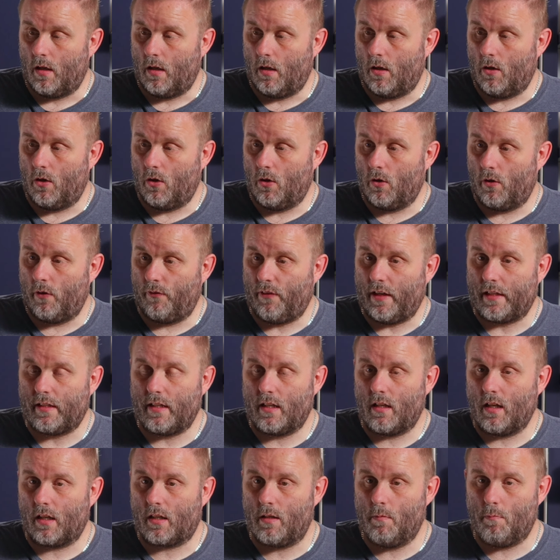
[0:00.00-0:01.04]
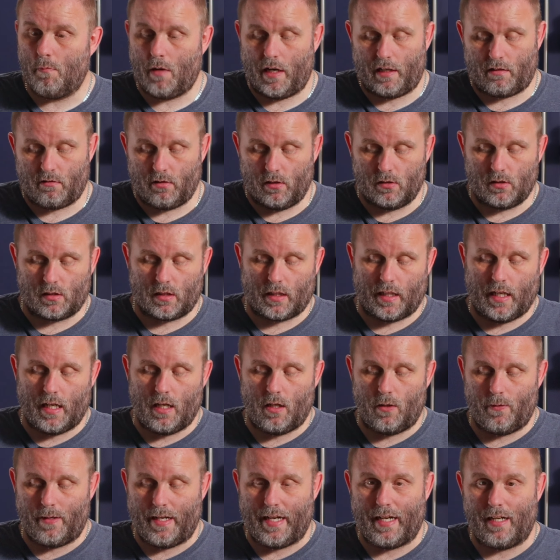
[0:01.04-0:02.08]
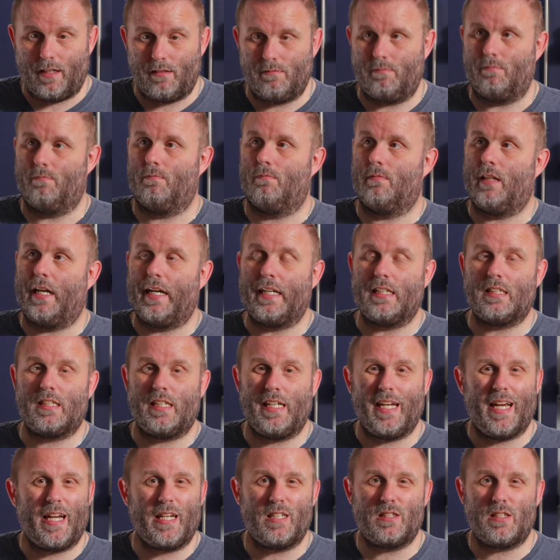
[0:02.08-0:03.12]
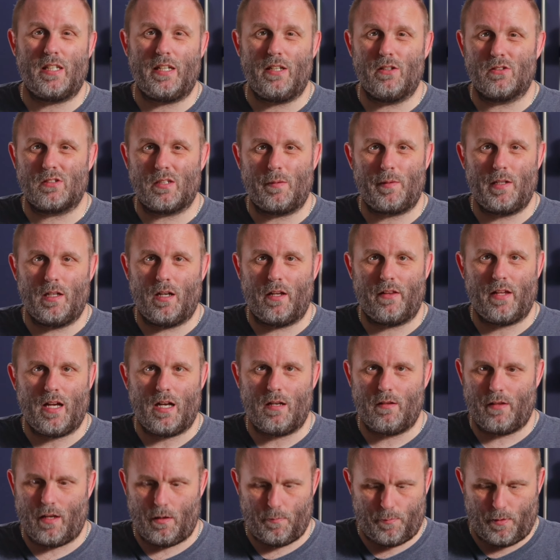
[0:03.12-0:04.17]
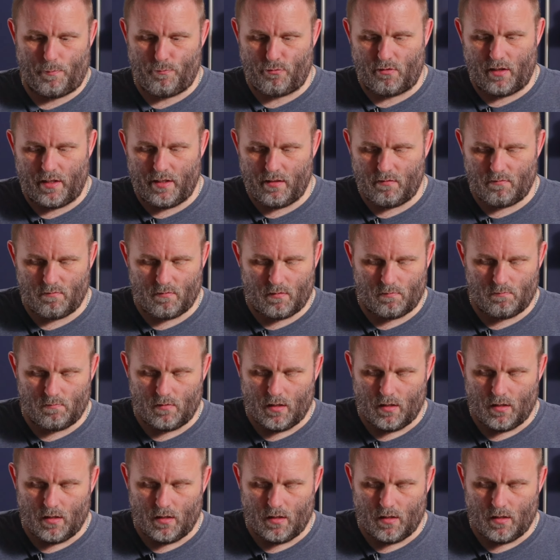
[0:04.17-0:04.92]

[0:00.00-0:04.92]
or if they did like a Micro Scout 8080 or something like that, that'd be brilliant.